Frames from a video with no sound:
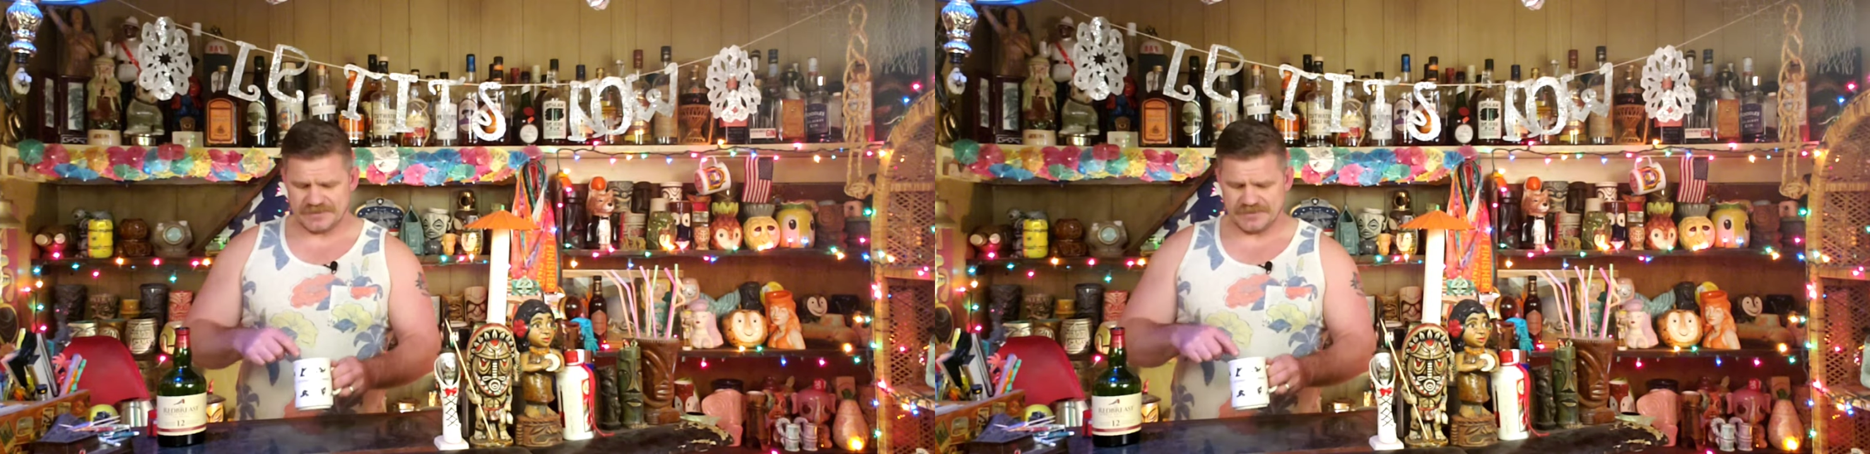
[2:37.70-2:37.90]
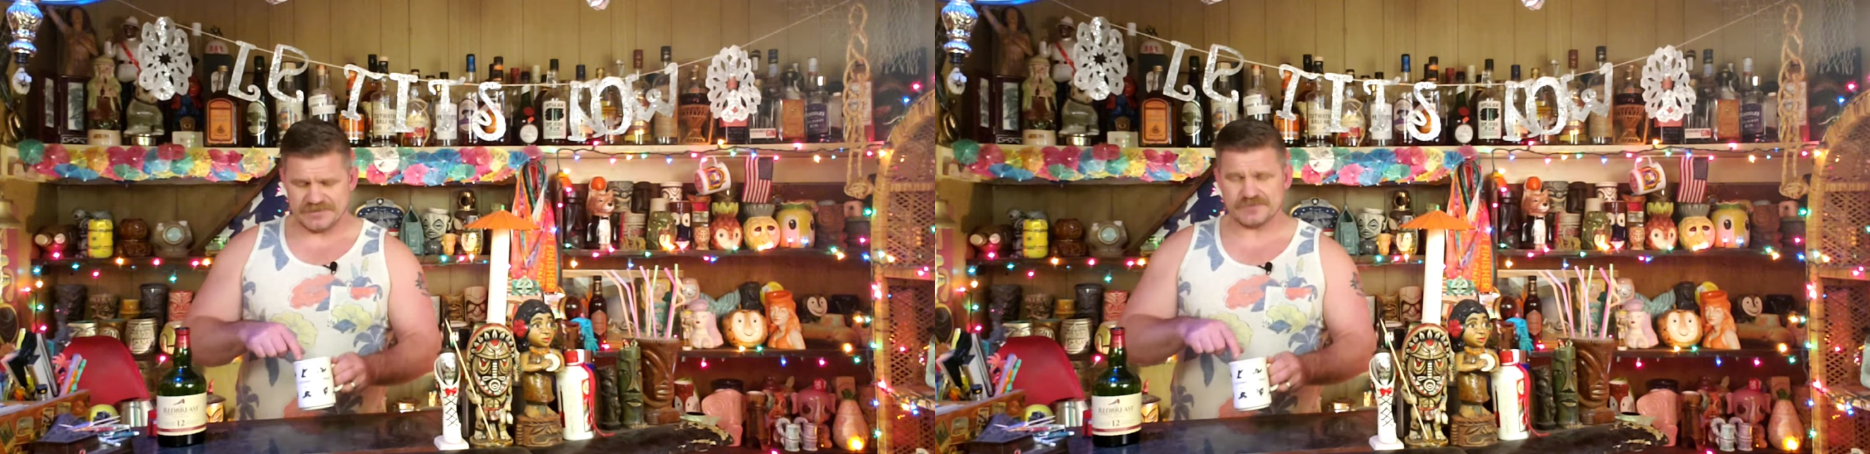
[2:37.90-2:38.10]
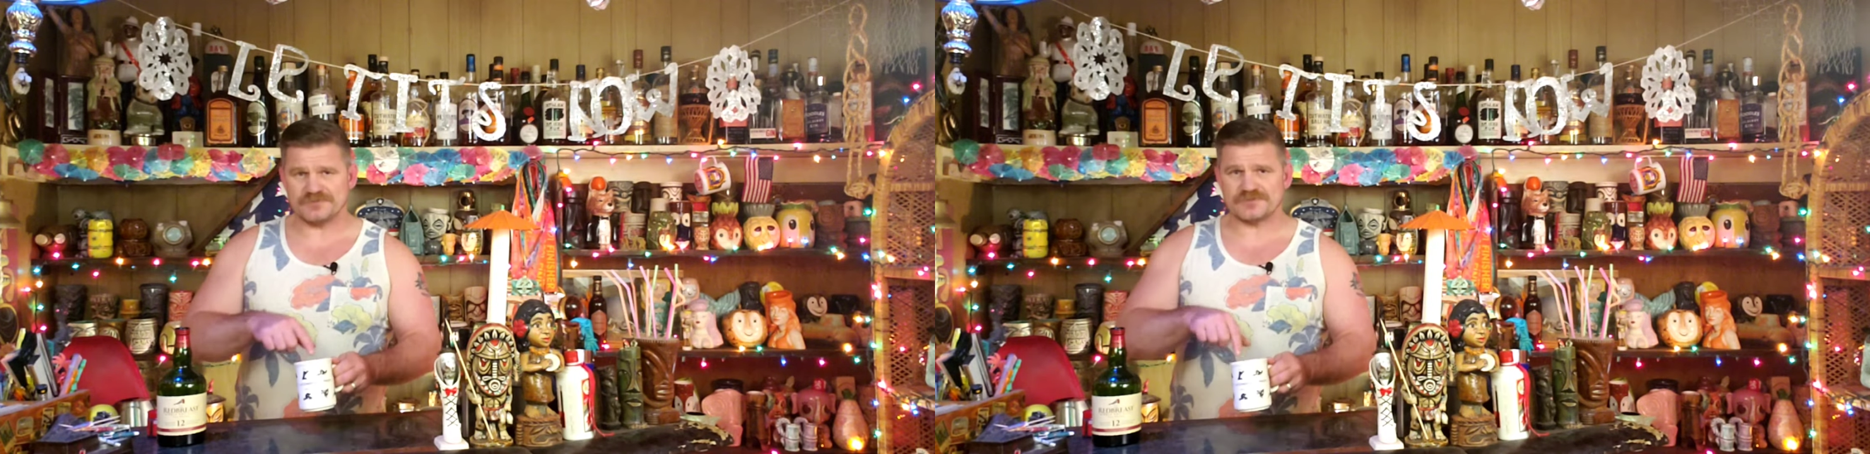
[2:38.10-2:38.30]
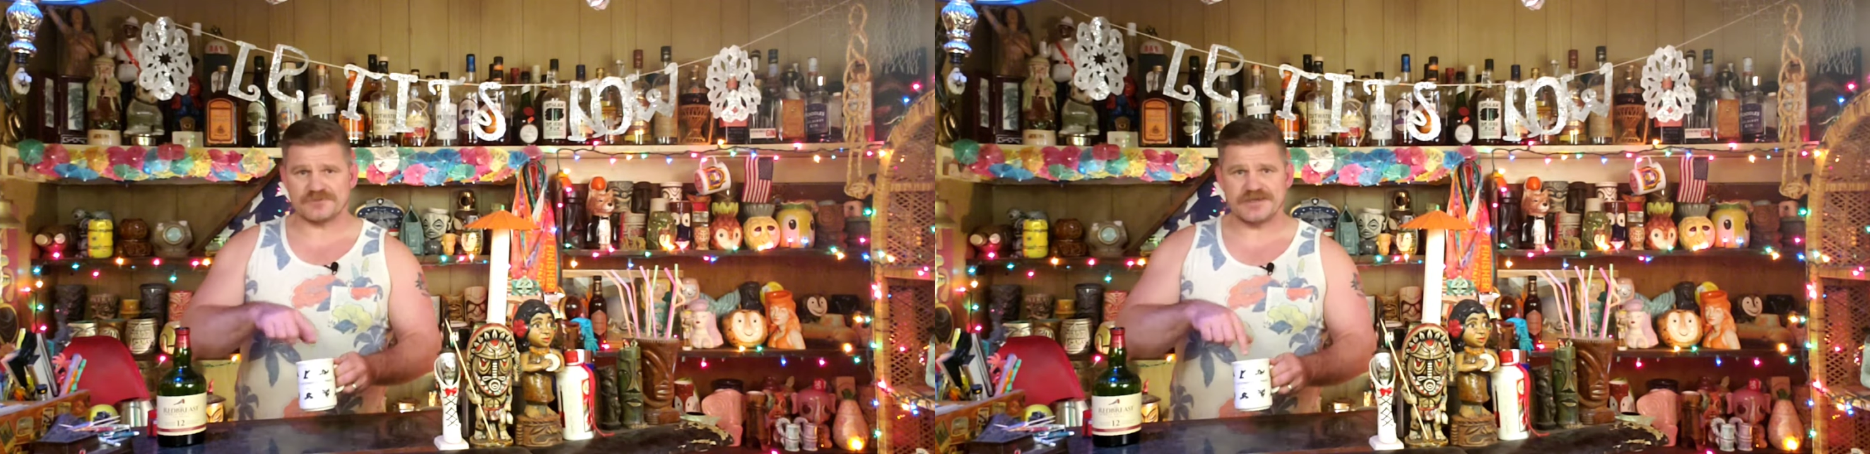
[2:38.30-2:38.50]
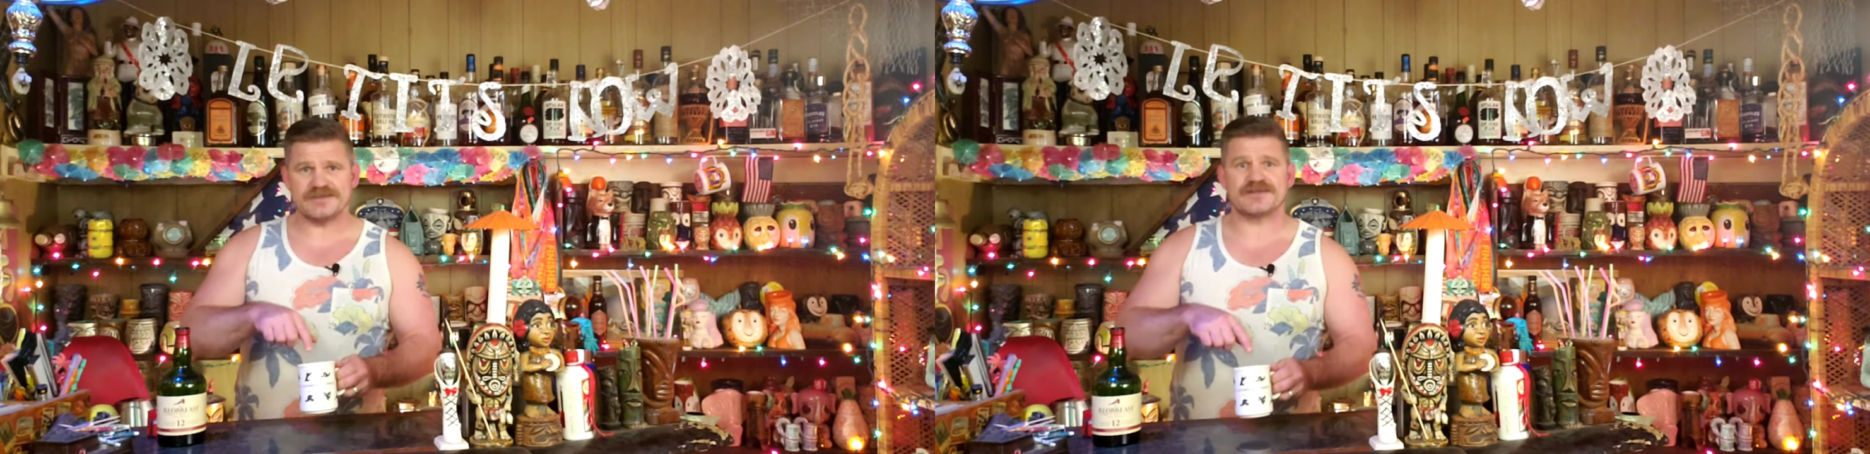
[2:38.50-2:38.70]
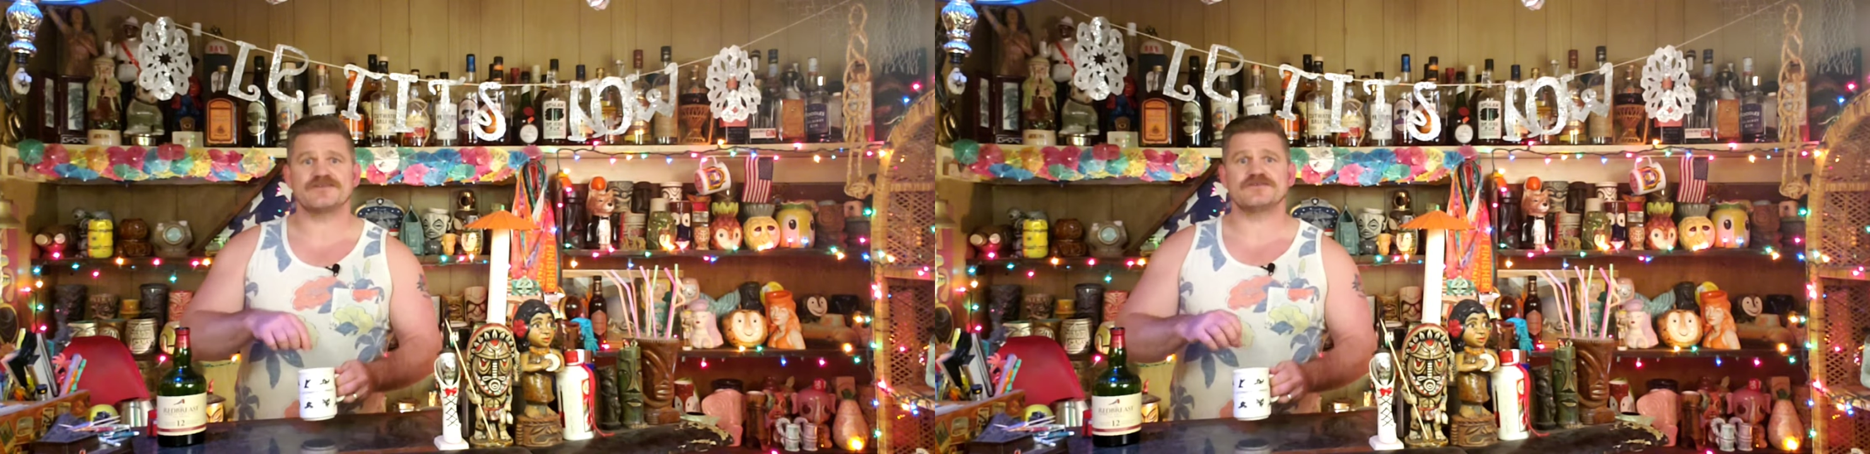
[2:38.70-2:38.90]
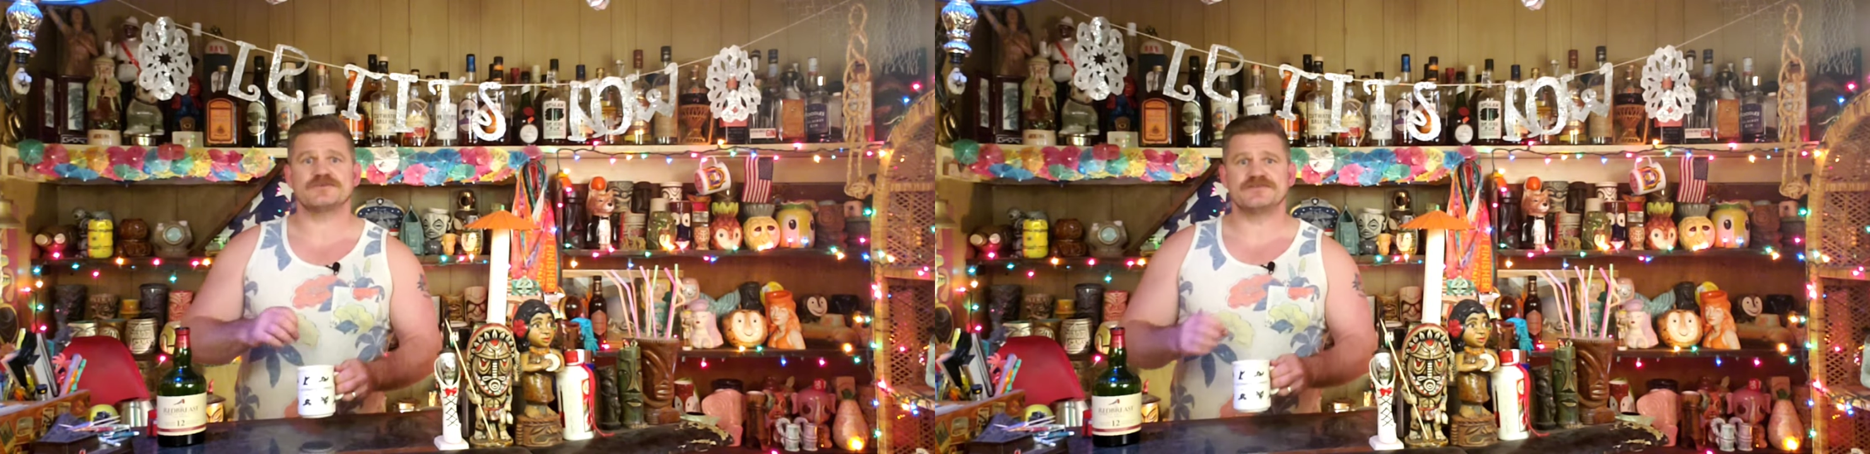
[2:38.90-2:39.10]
this will create like a little